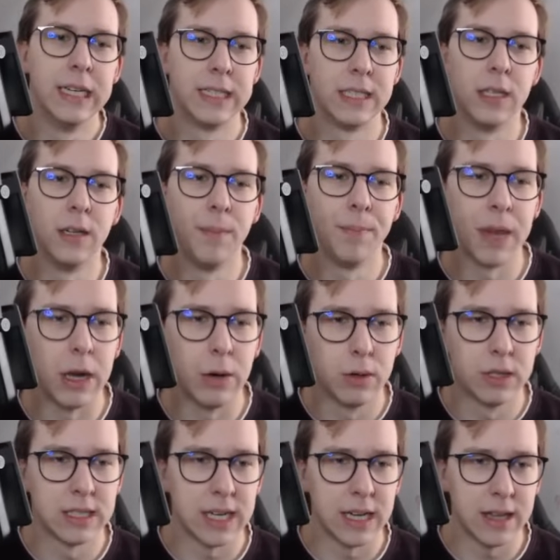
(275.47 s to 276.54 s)
So I
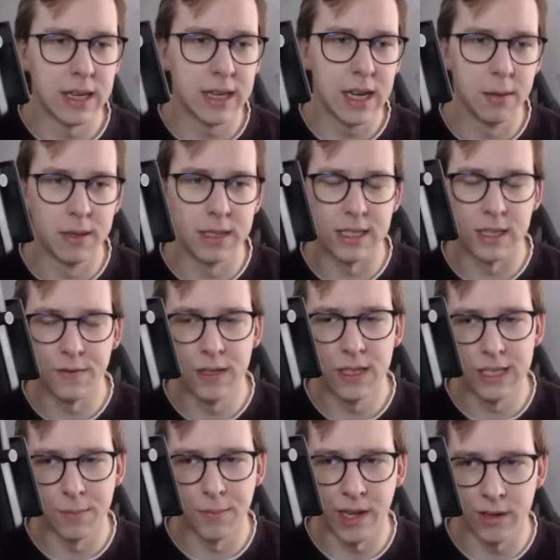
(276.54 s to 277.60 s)
would say that Gibble is definitely
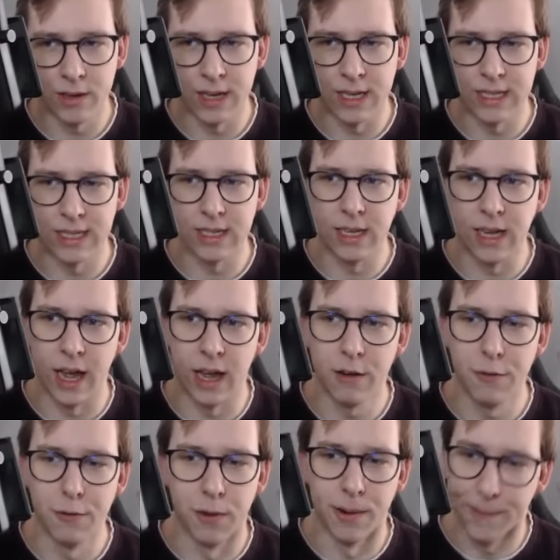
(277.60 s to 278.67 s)
something you can still
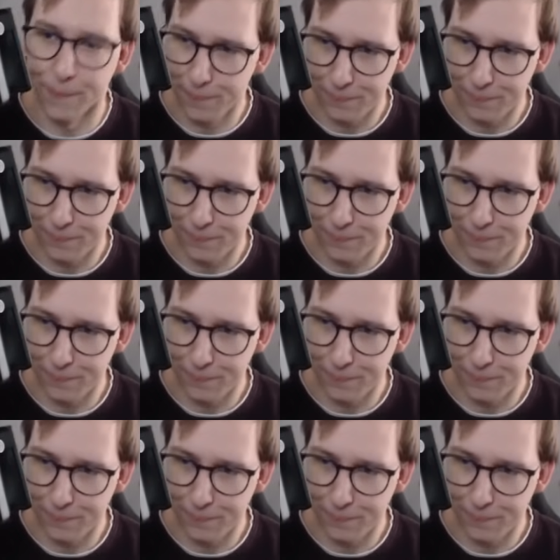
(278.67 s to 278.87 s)
hunt for.